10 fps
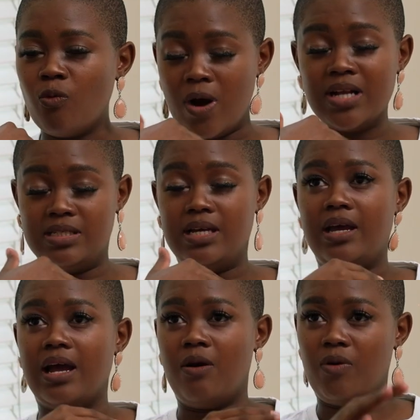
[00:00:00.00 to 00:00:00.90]
one
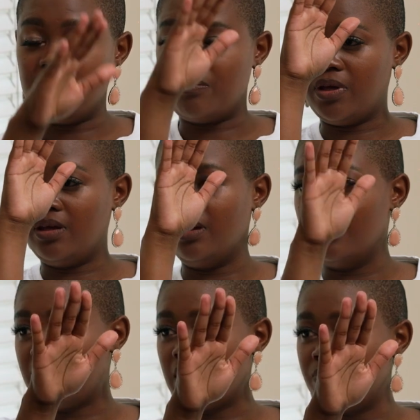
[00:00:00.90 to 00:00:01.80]
day I want to be
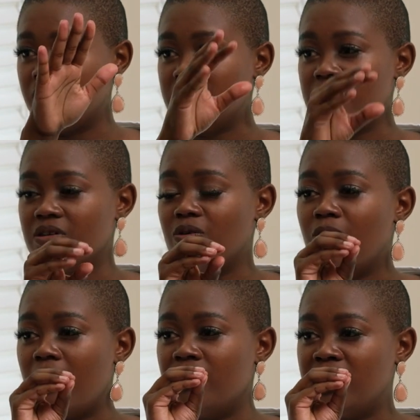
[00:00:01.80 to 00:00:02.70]
that person,
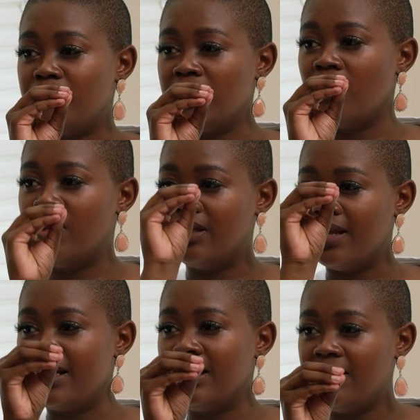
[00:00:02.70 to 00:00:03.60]
or I want to be on
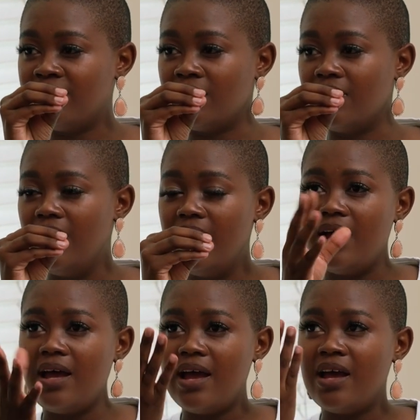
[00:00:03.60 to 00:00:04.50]
that level.
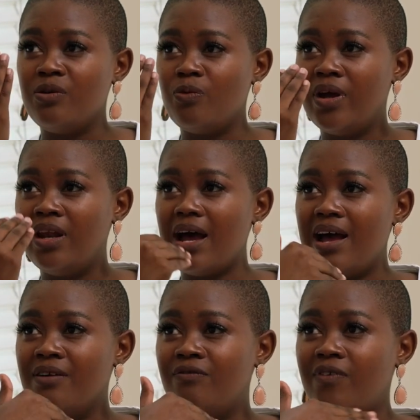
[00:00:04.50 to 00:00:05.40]
And when
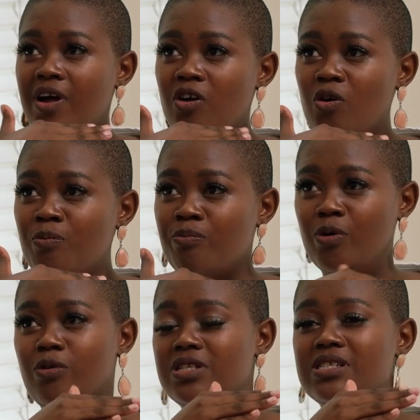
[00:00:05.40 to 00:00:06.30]
I follow
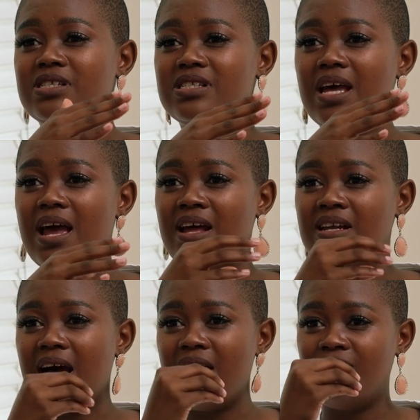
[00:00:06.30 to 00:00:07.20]
books
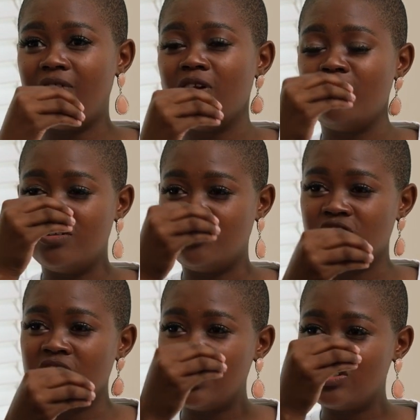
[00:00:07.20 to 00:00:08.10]
and I follow the
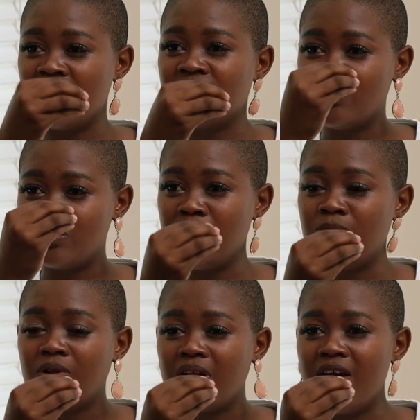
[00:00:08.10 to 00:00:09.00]
journeys of those
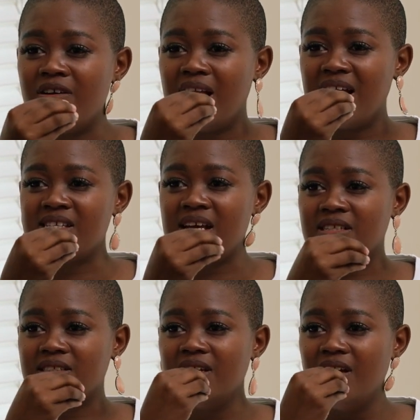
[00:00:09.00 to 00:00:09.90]
people, I realize
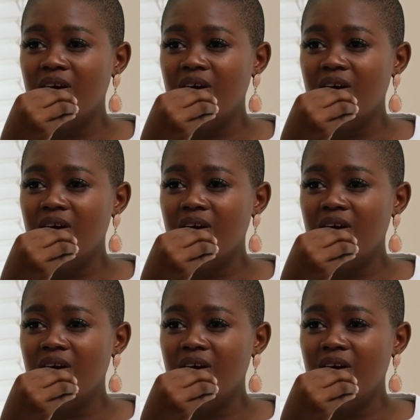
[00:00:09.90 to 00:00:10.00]
that